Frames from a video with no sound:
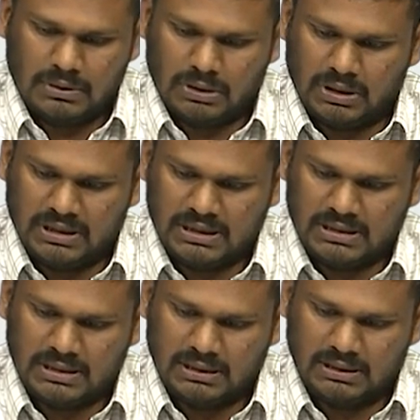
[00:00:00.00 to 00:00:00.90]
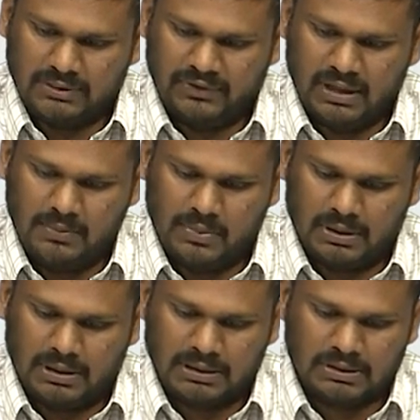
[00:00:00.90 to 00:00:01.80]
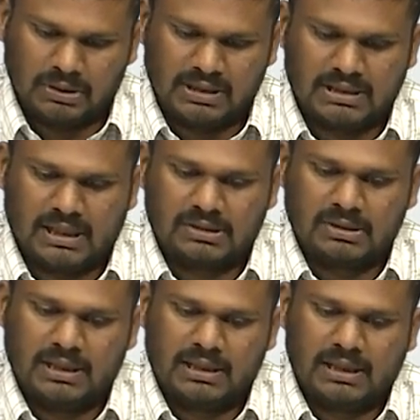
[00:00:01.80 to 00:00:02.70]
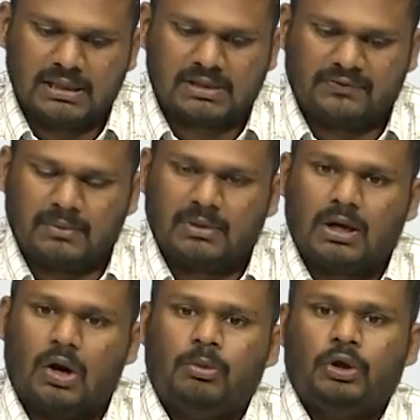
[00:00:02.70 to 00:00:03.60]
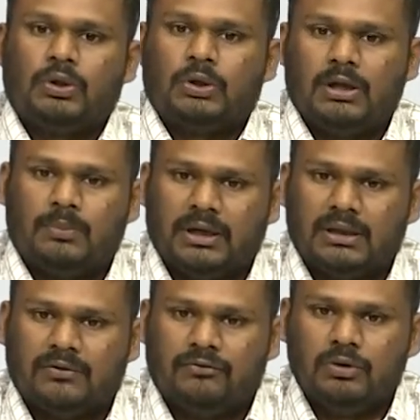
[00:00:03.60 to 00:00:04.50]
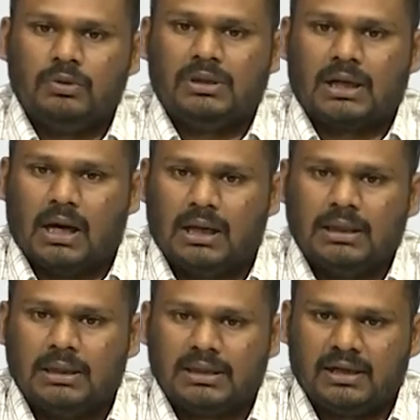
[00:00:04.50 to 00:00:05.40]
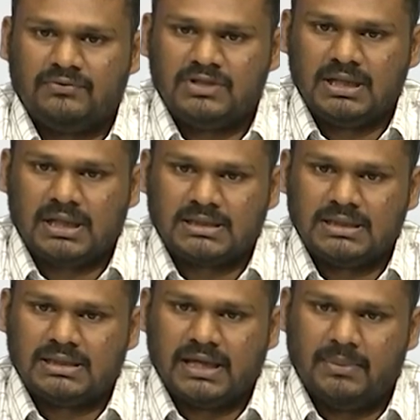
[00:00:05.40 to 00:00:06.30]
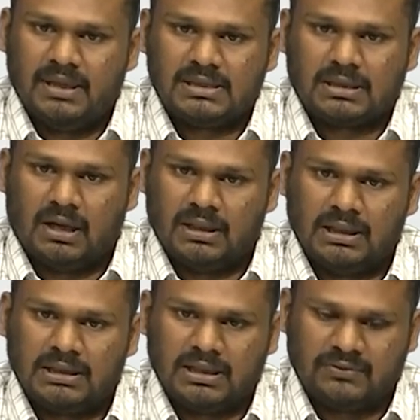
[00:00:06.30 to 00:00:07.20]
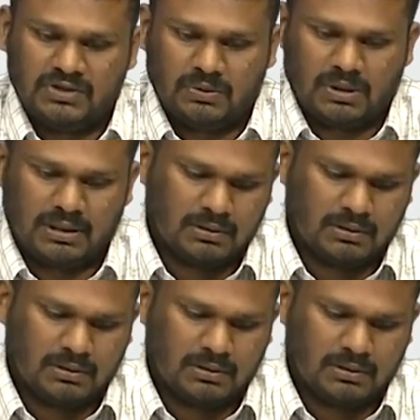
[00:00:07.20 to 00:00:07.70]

So, this is uh, very important. So, this actually tells from the combinatorial point of view, the cardinality of Gx is same as cardinality of Gy.